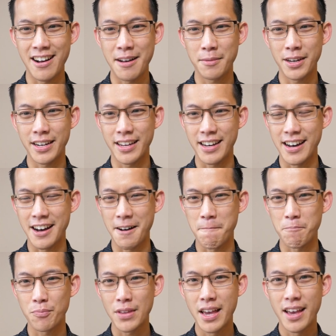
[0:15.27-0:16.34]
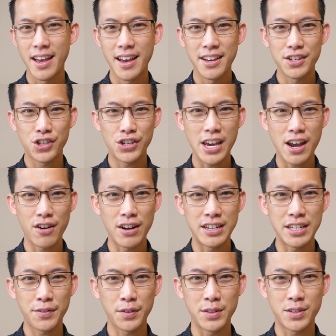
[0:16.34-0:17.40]
I'm going to um, share a
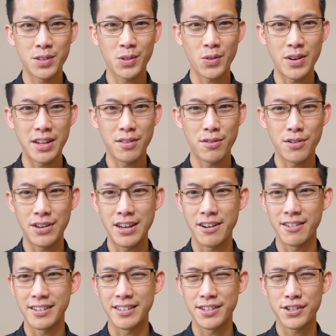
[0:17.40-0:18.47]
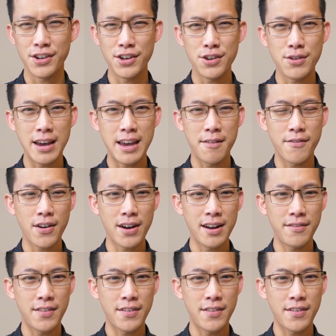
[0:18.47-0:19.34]
different screen through here and show you a very,